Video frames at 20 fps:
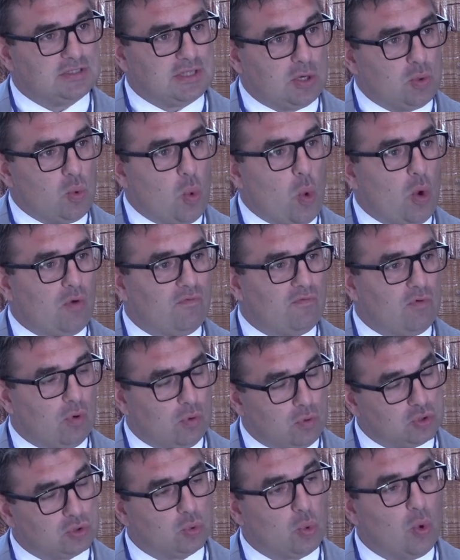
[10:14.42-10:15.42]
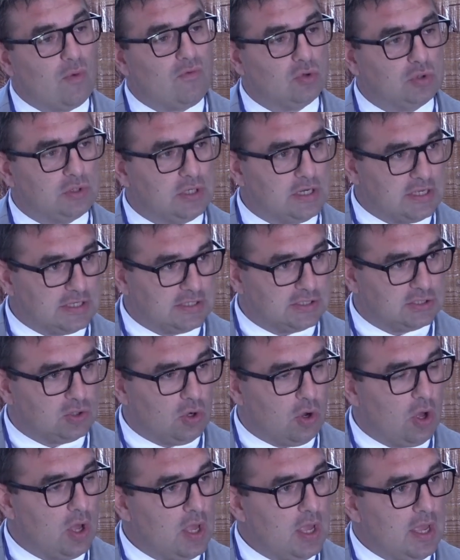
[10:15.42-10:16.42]
personnel involved in this
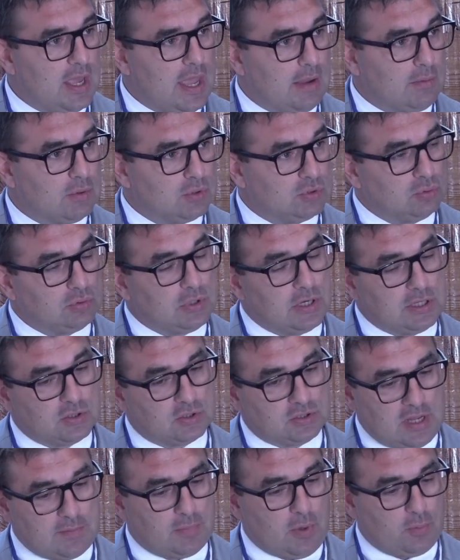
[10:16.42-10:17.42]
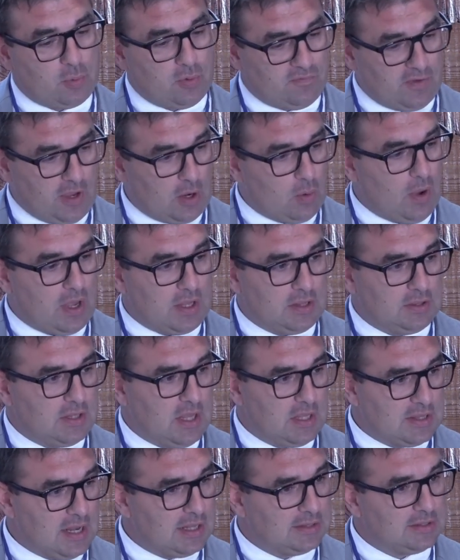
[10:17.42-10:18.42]
must be adequately uh,
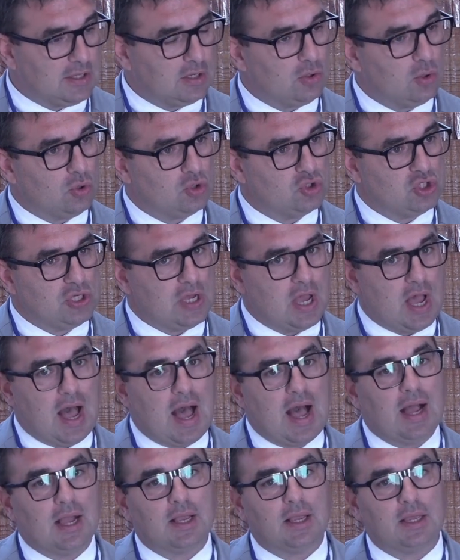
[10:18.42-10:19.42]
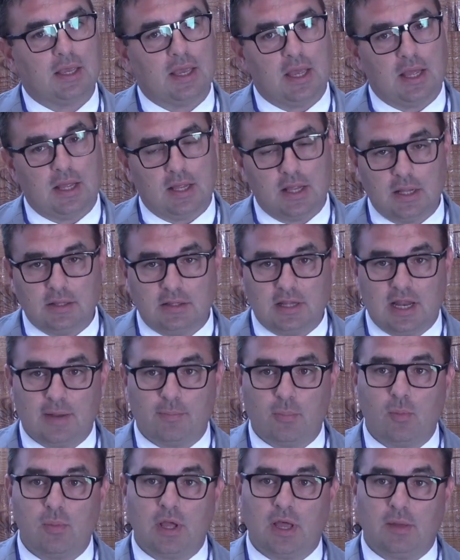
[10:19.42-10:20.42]
trained. But this generational
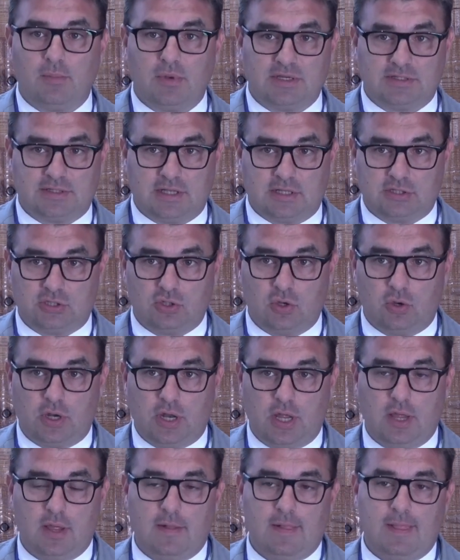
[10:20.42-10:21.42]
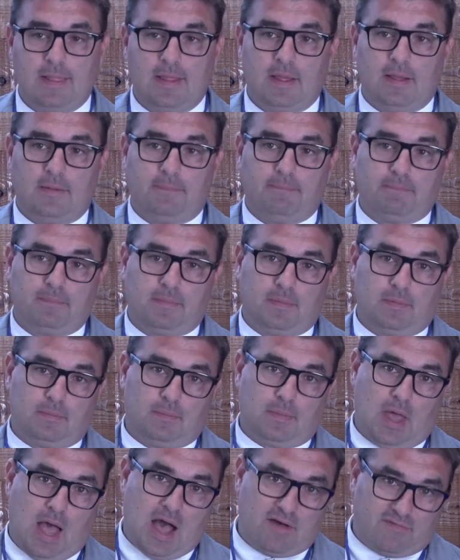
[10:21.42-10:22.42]
shift that I was talking about
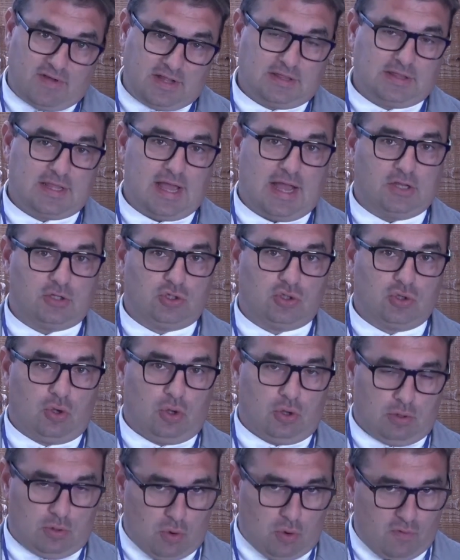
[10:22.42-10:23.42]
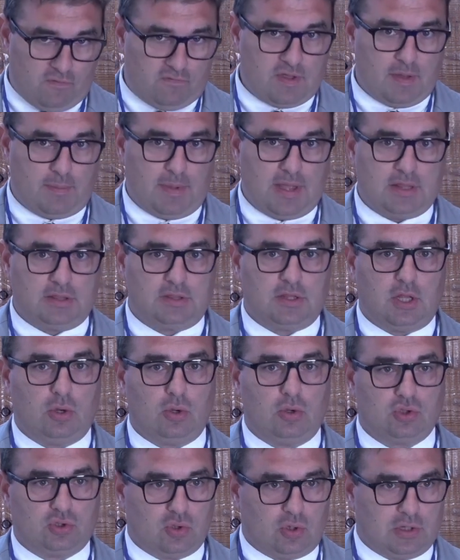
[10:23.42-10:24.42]
certainly will
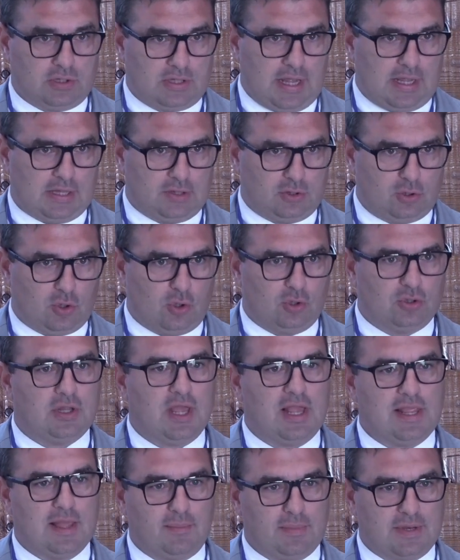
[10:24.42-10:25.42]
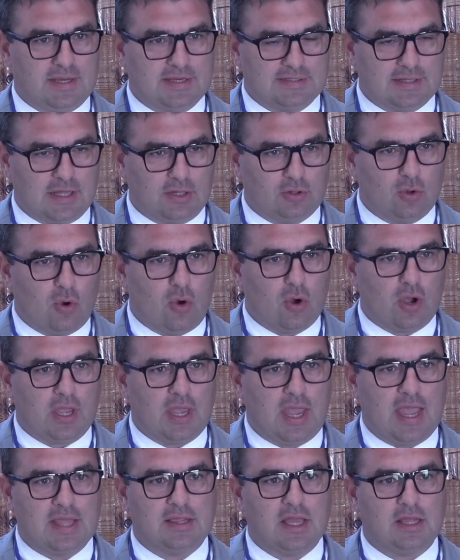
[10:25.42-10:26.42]
favor this increasingly uh,
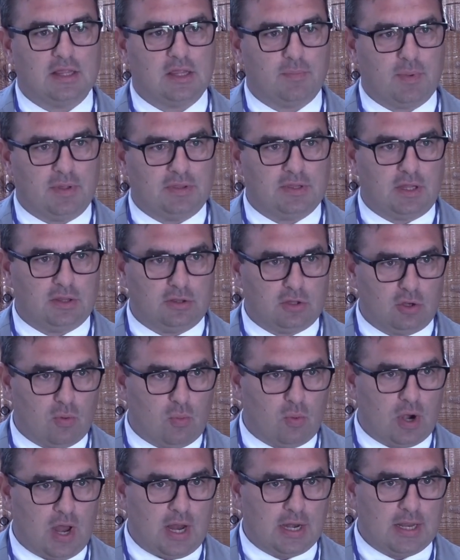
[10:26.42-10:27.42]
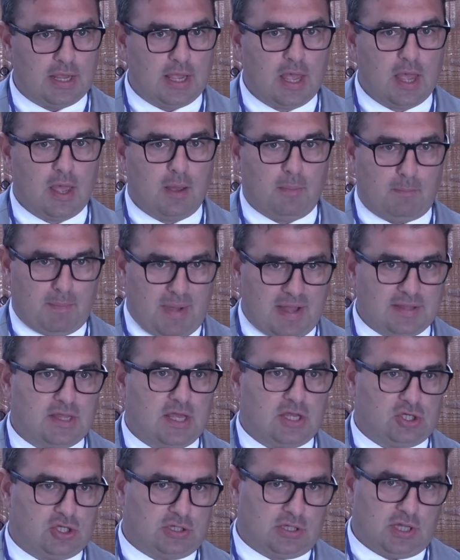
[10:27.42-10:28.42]
frequent use of
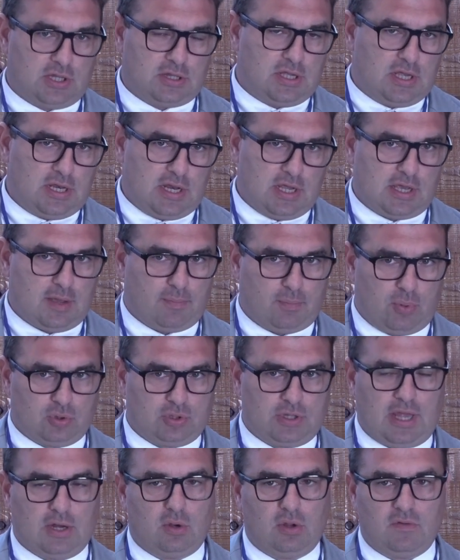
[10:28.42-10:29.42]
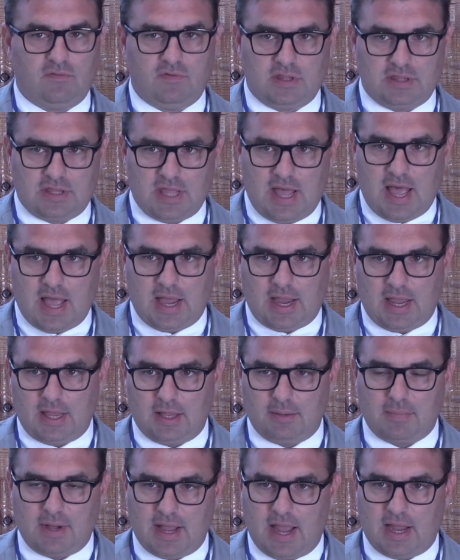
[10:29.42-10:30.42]
technology in uh, public
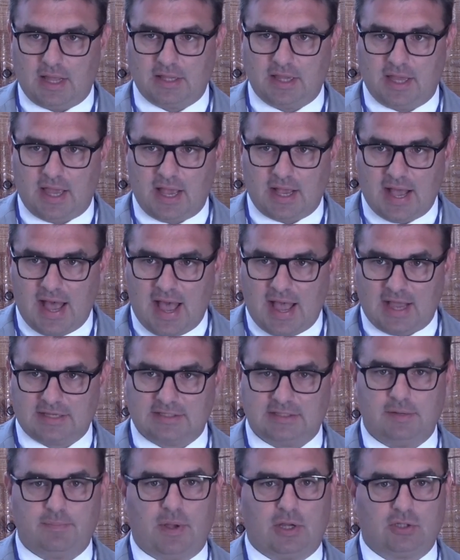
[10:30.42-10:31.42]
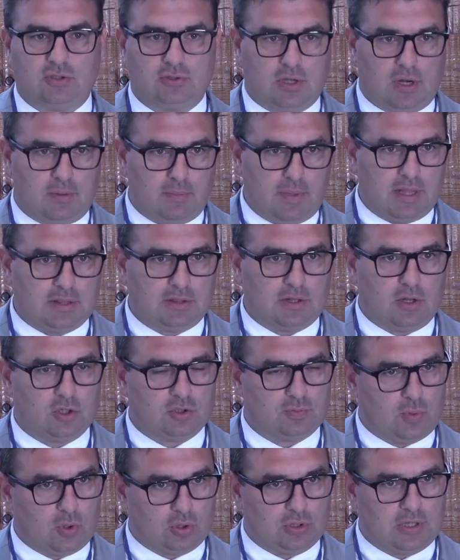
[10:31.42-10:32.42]
administration departments too. This to the
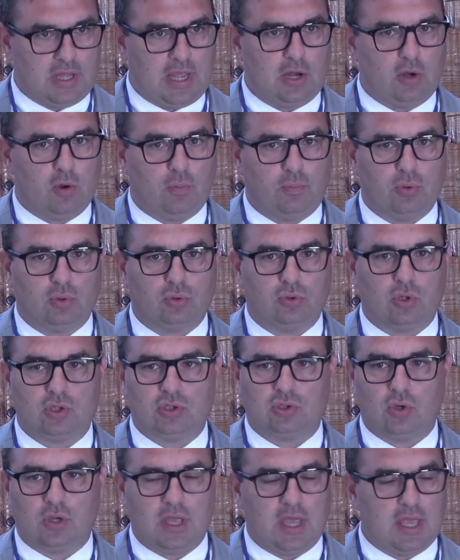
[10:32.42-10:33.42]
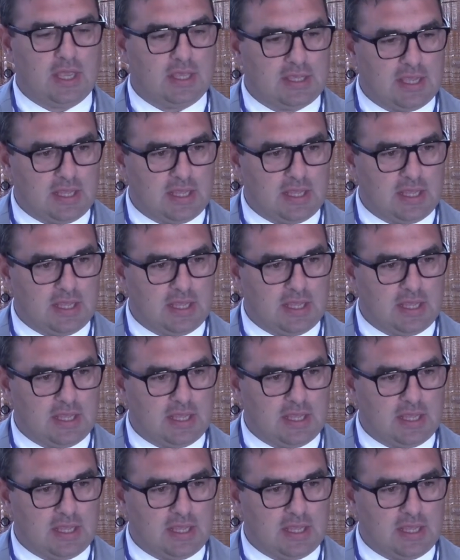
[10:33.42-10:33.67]
advantage not only of